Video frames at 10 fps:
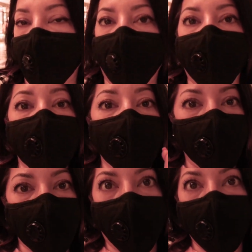and I just
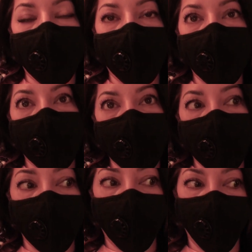cross my fingers
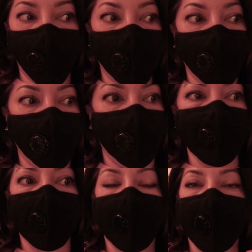and hope
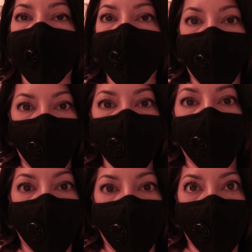that I've
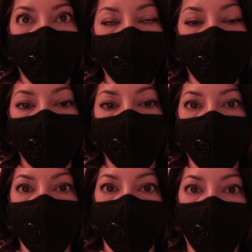done enough.
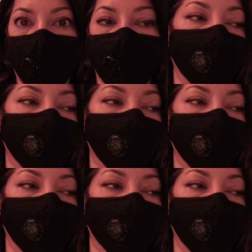So